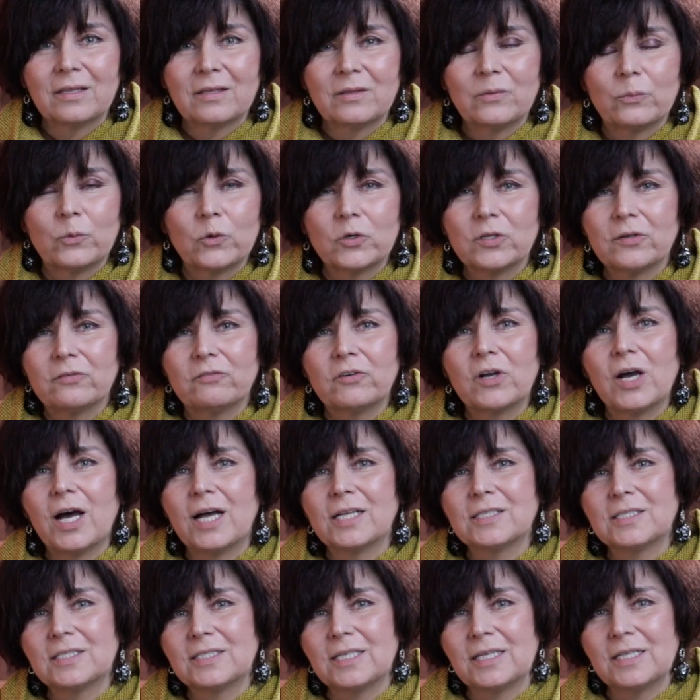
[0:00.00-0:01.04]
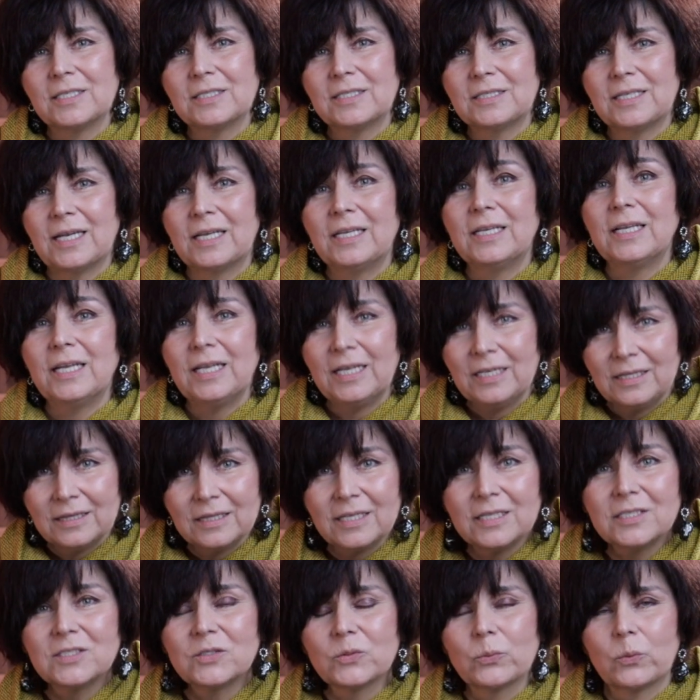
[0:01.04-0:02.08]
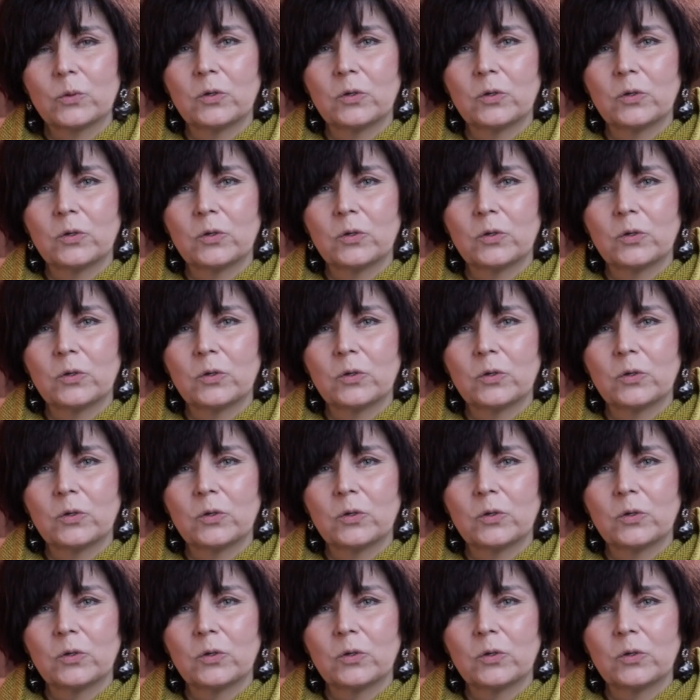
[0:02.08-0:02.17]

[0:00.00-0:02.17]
The Word of God says that in this